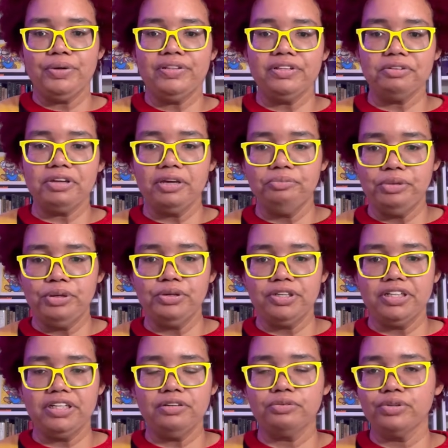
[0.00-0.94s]
in the
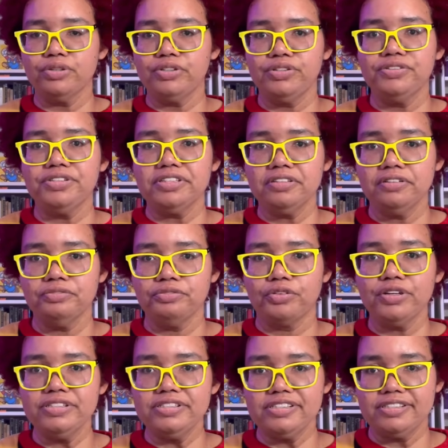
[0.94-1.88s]
community were using their
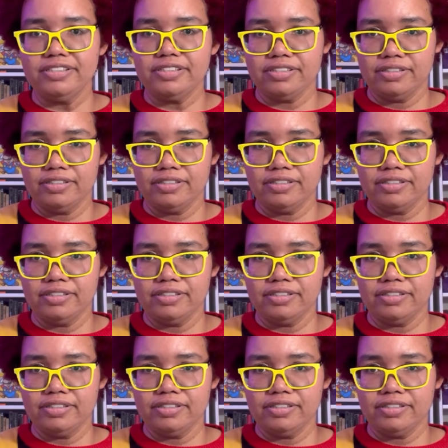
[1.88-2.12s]
voices